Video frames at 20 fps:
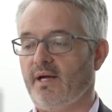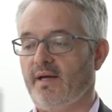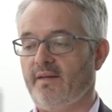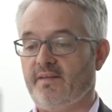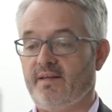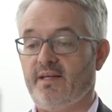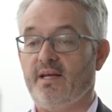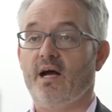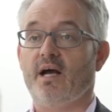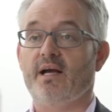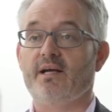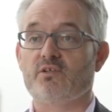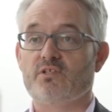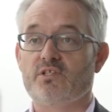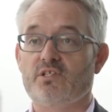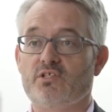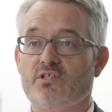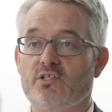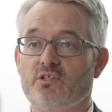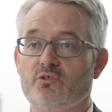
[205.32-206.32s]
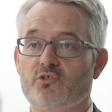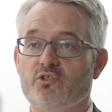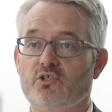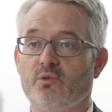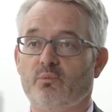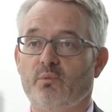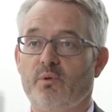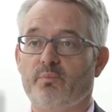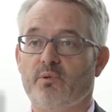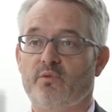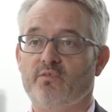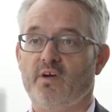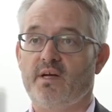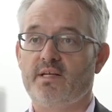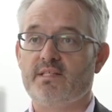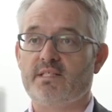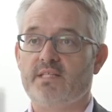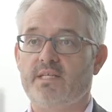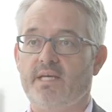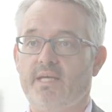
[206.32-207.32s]
the IoT solution that we provide
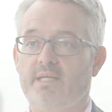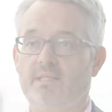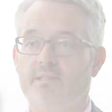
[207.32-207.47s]
today.